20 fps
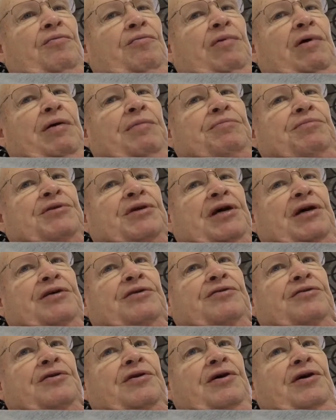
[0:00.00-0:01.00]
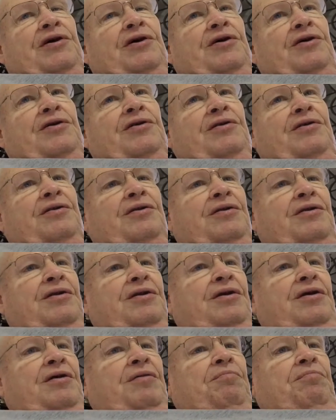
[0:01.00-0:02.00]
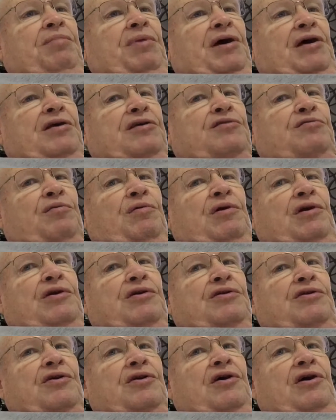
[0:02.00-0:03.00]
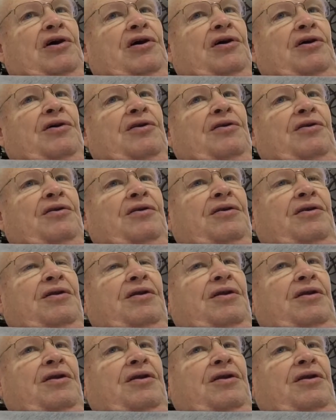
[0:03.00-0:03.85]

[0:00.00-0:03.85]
the websites are gone, passwords are gone.